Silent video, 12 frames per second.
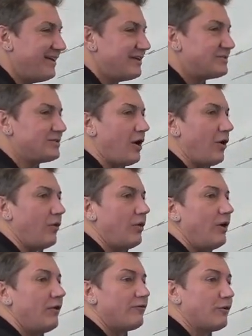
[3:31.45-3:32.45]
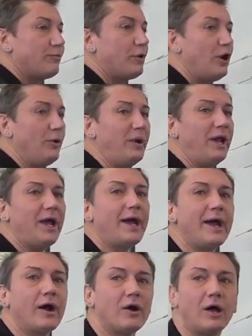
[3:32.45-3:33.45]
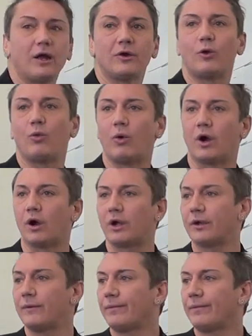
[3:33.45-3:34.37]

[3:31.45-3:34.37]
So, for permanent hair color to work,